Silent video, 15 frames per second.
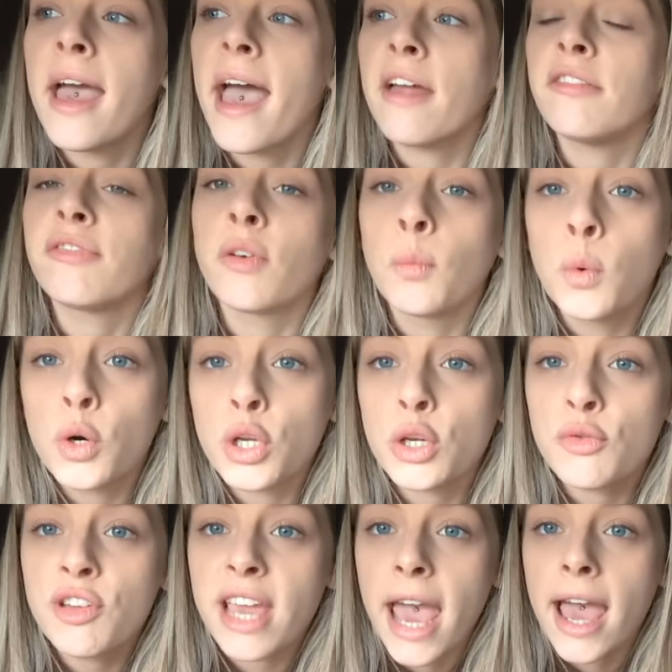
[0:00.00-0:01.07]
and for what
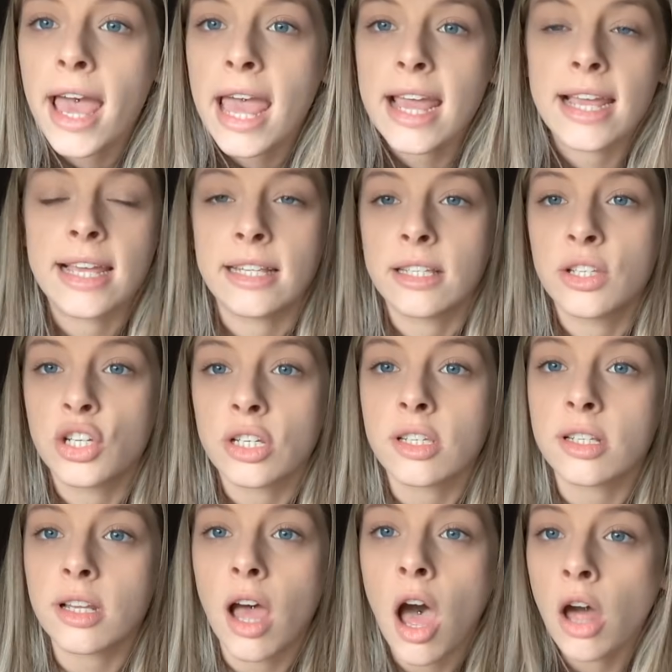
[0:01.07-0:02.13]
you get, it's
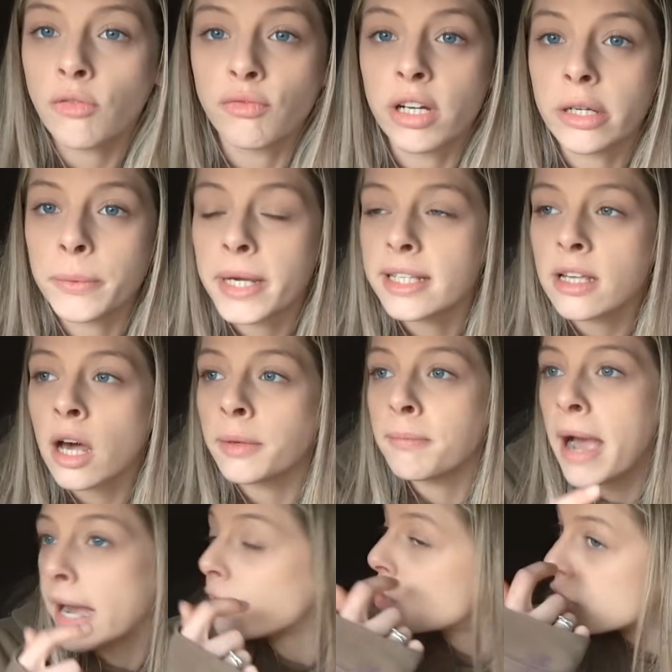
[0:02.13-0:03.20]
just unreal. It's
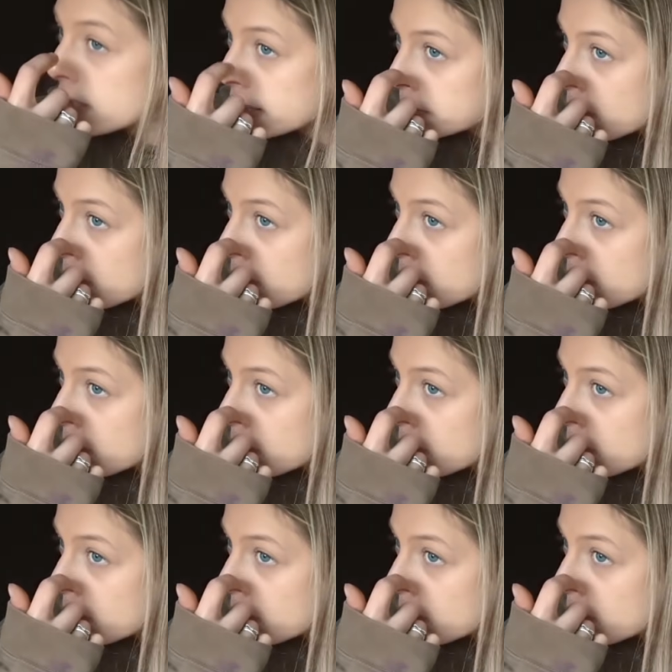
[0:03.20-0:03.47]
unmatched in